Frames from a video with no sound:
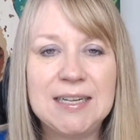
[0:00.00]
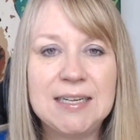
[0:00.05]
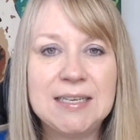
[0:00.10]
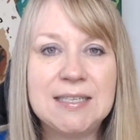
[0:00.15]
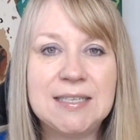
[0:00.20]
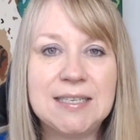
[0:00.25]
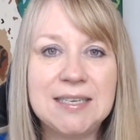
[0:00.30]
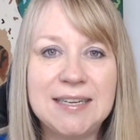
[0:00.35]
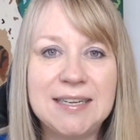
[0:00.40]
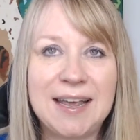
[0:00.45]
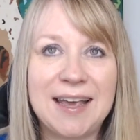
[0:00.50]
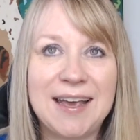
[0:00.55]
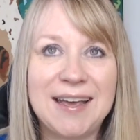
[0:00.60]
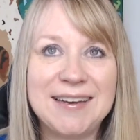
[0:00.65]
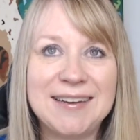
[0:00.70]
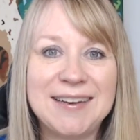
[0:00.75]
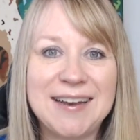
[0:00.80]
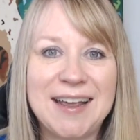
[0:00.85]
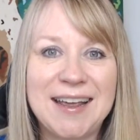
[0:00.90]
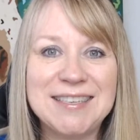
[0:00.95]
to
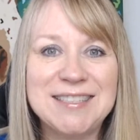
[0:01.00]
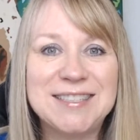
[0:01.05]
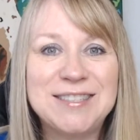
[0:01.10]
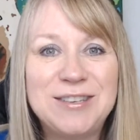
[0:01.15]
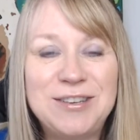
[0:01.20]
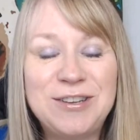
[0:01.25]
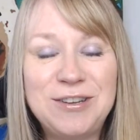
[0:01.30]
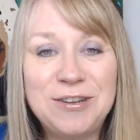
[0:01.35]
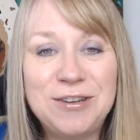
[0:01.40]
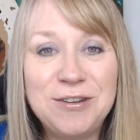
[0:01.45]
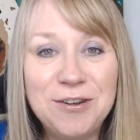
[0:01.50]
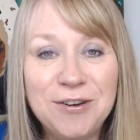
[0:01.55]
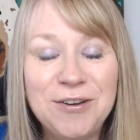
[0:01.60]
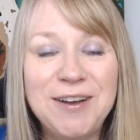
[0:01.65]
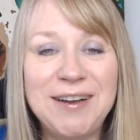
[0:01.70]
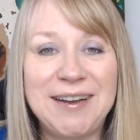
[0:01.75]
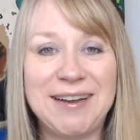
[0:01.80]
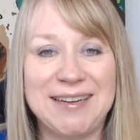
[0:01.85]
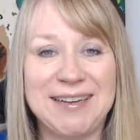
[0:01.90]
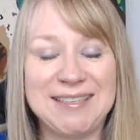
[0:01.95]
get as
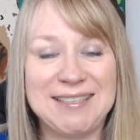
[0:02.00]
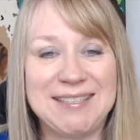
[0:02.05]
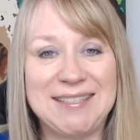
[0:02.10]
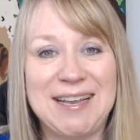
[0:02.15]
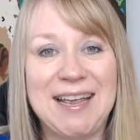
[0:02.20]
curious